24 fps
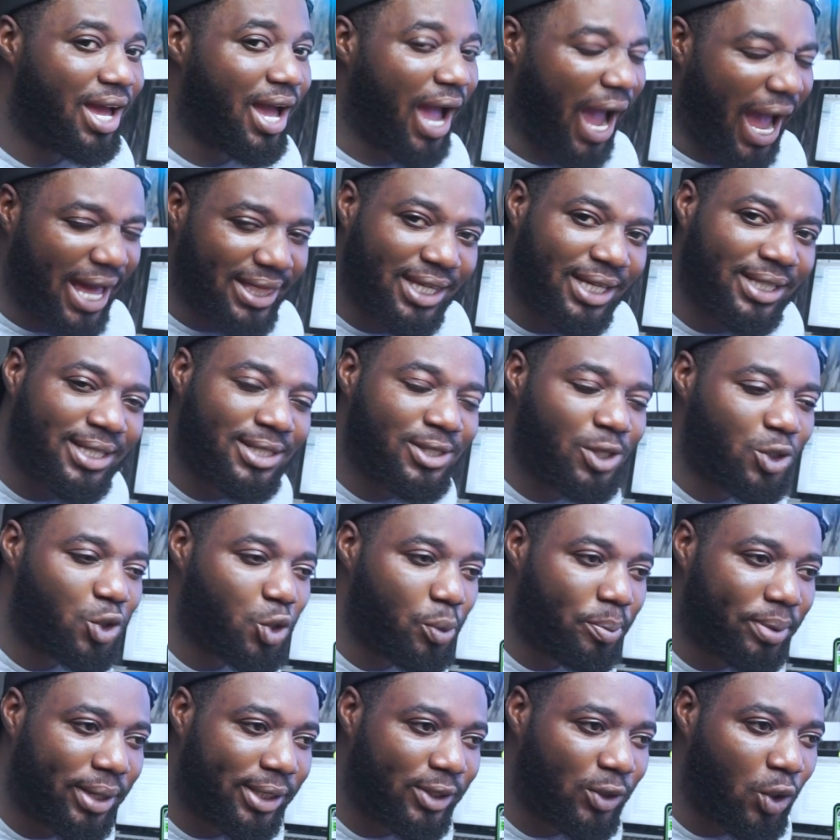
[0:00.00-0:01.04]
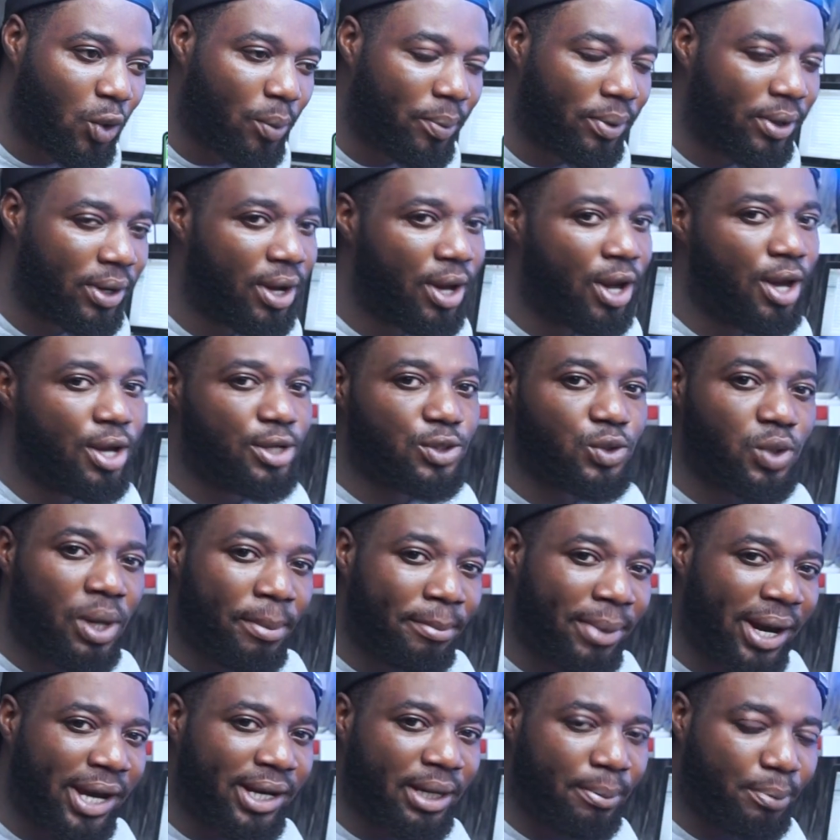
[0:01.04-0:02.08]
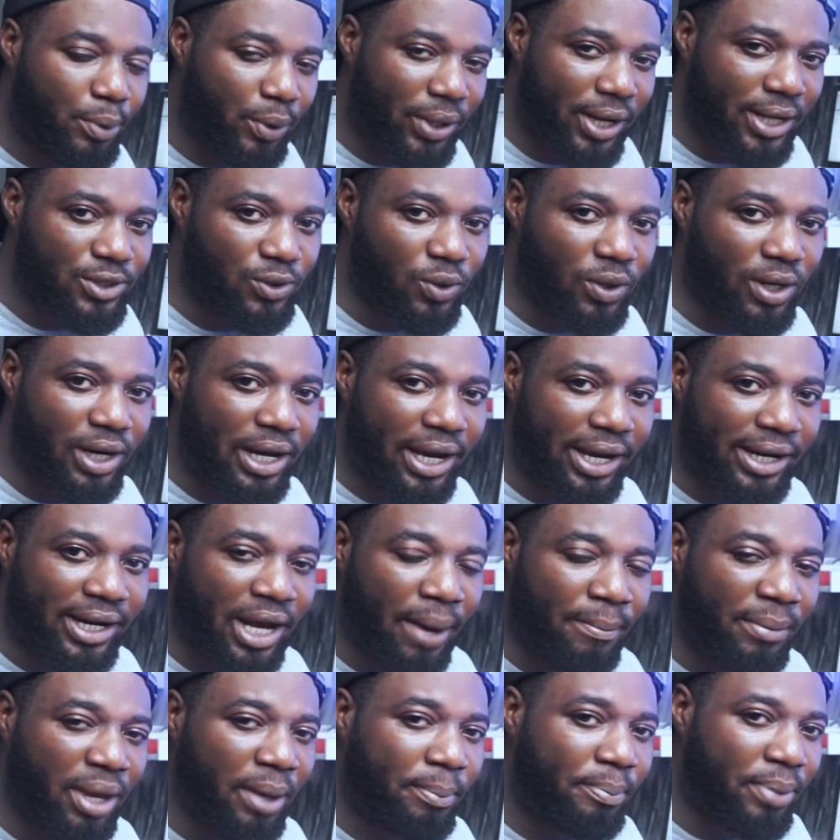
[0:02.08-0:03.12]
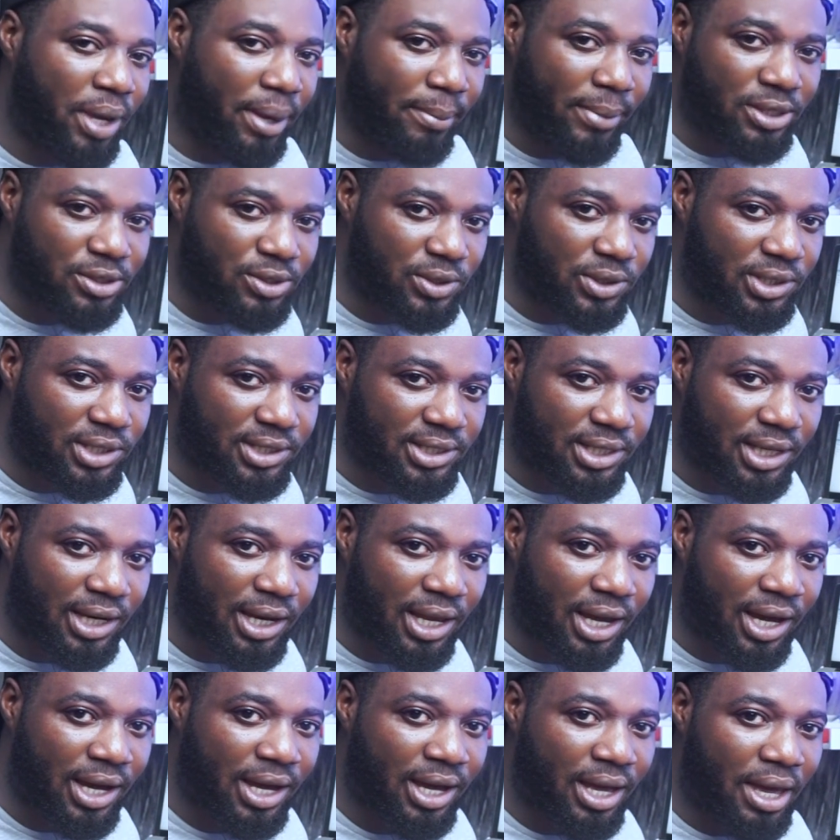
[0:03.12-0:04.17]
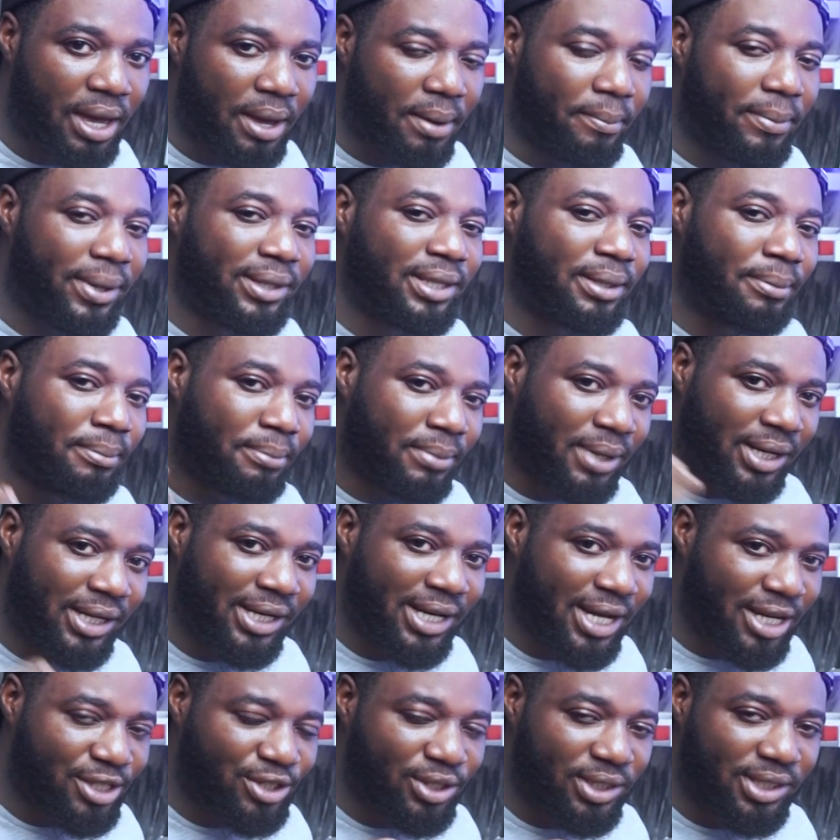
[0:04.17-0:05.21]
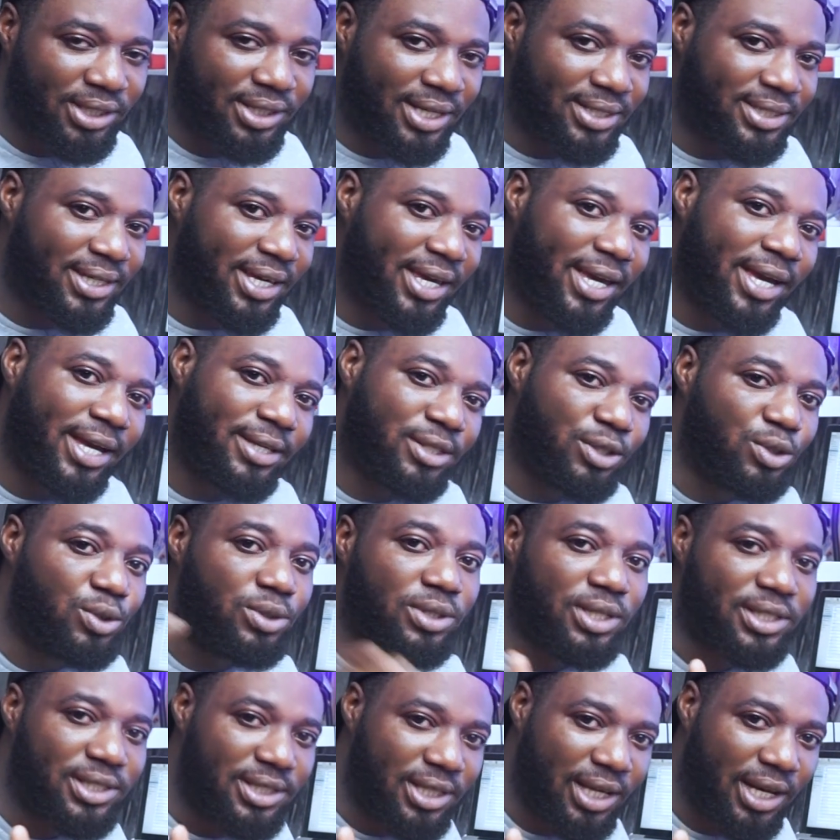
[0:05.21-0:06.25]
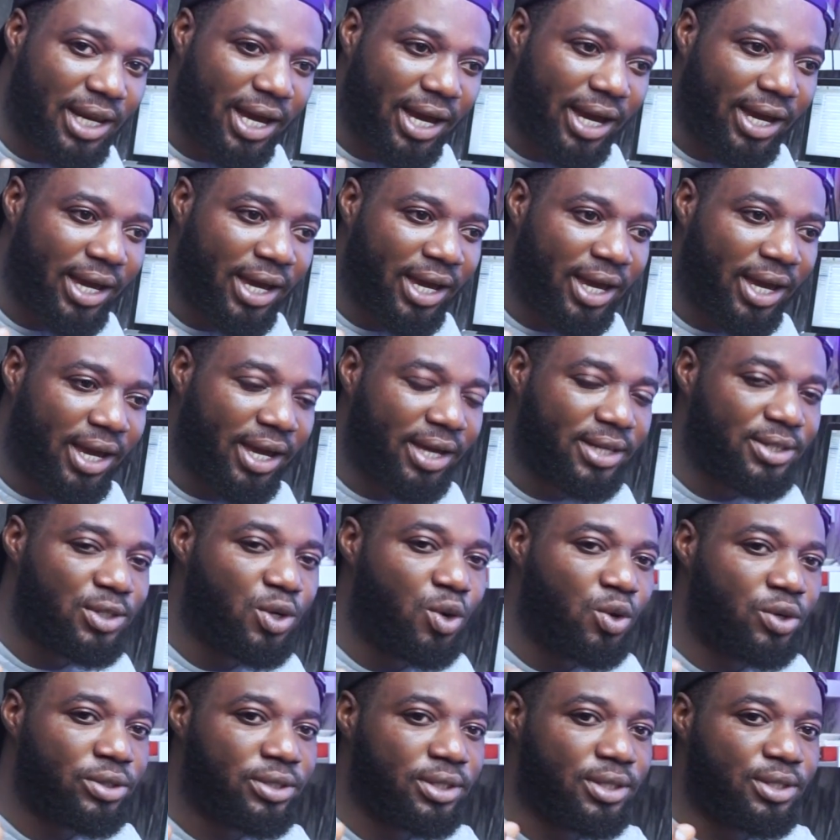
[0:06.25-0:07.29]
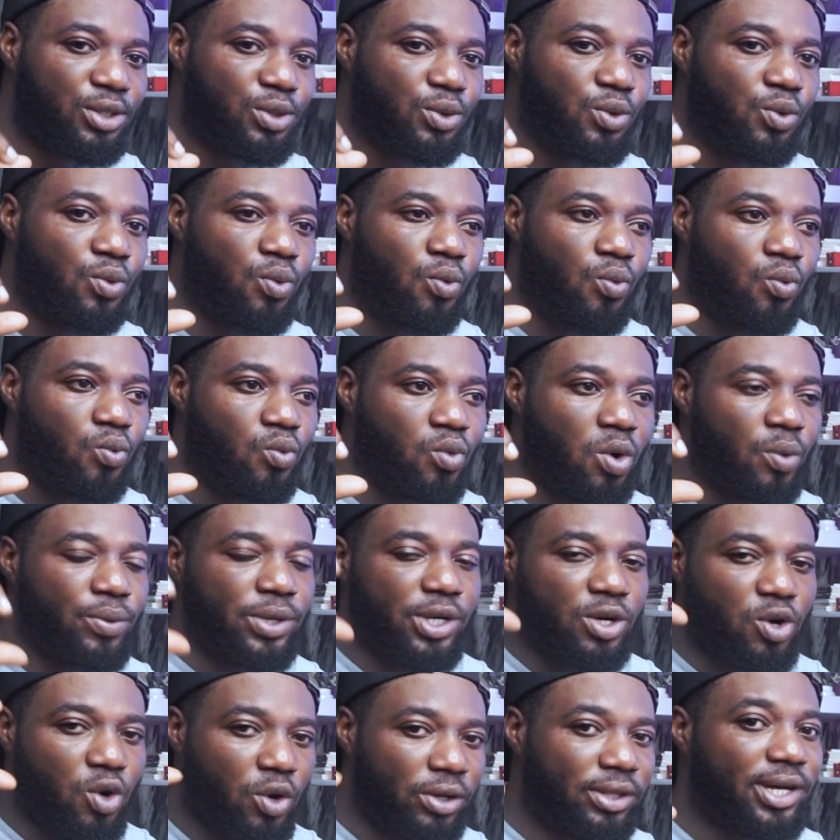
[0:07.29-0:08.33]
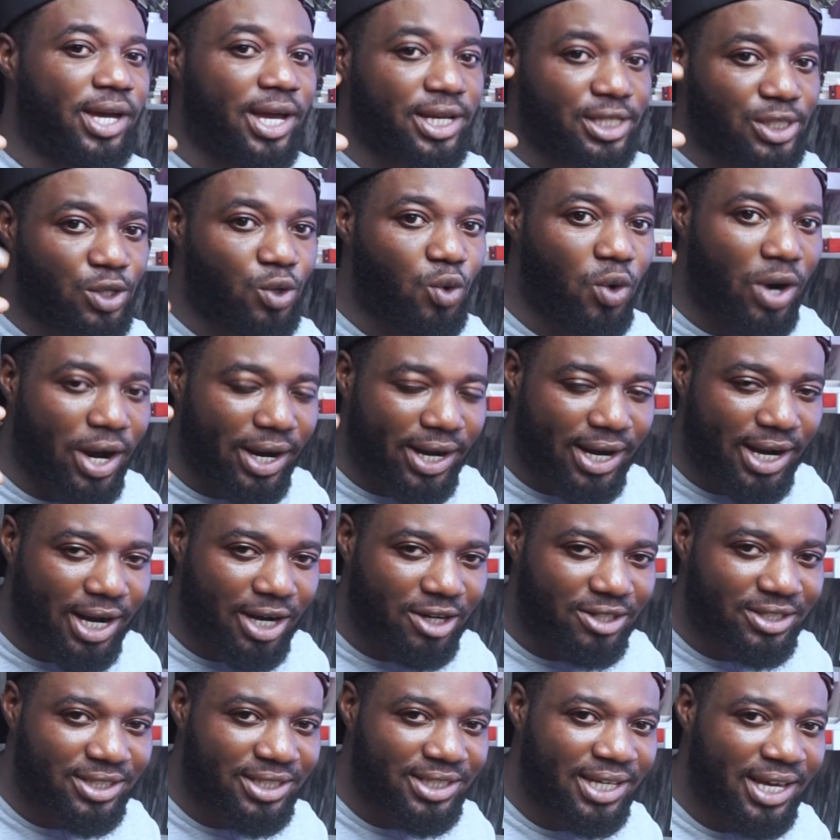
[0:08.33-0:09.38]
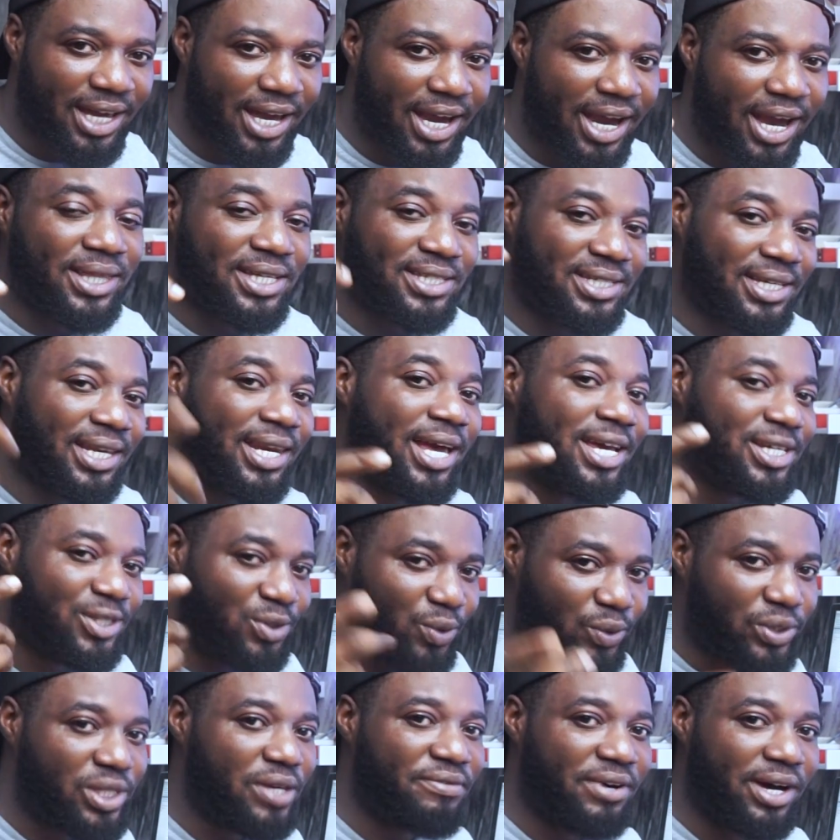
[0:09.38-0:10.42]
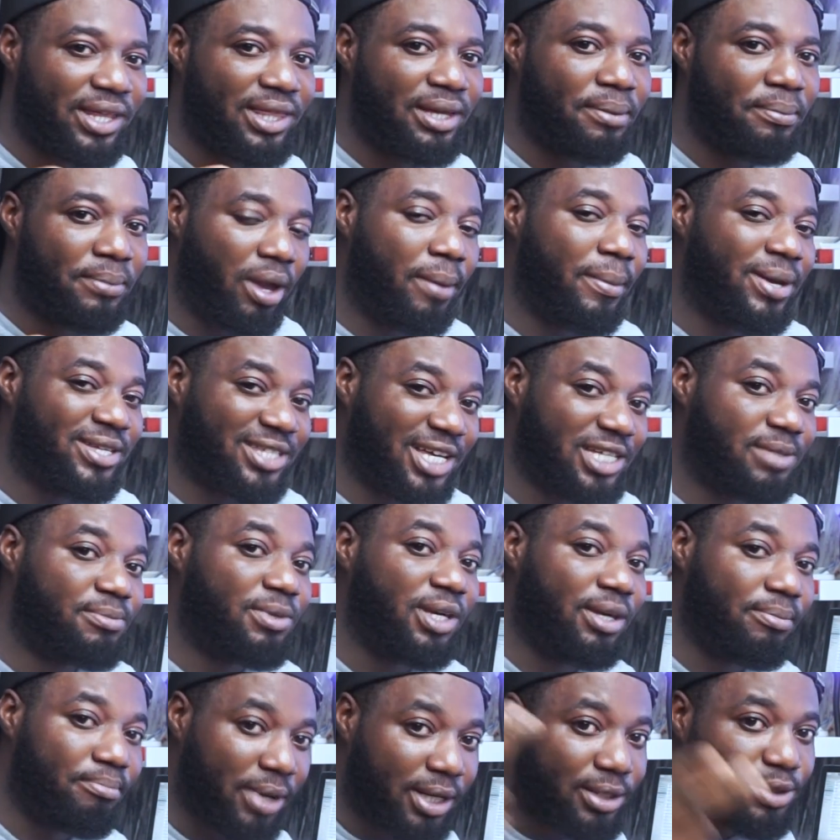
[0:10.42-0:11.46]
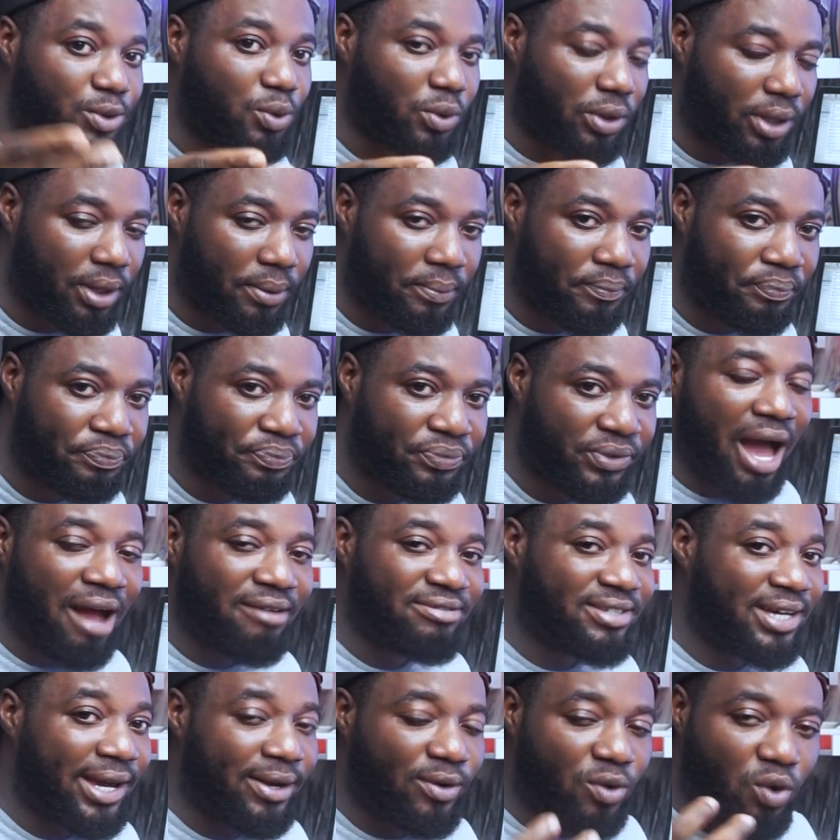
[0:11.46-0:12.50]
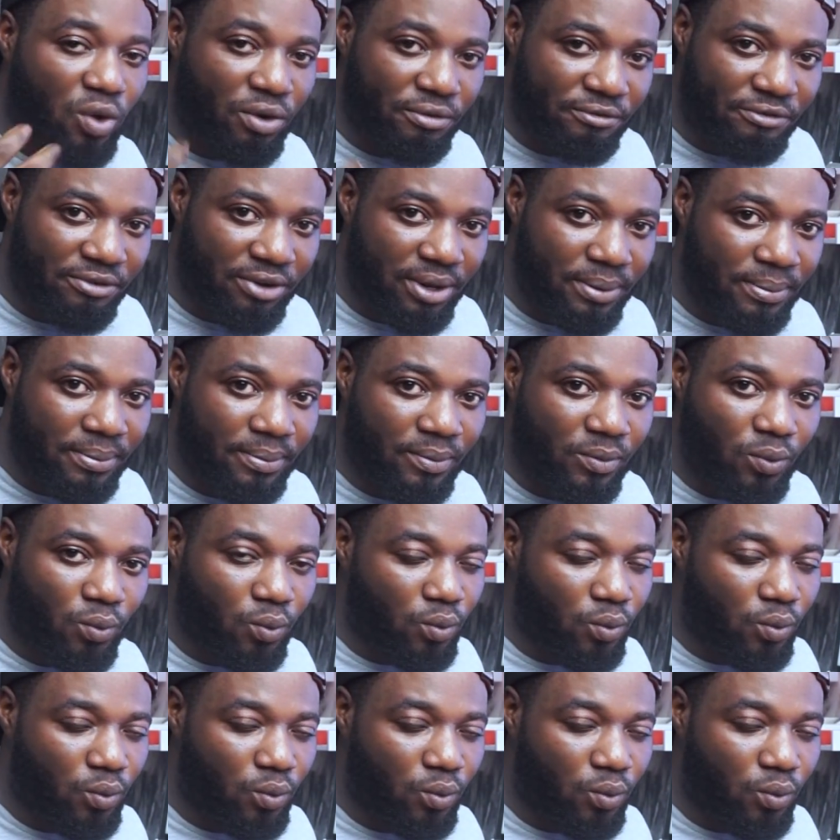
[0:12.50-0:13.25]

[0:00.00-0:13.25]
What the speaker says: I think this is super dope. So I'm buying a product online, I make payment to the seller, but the money actually doesn't get to the seller. It goes into what we call the escrow account. The seller is notified that payment has been made to him. After I confirm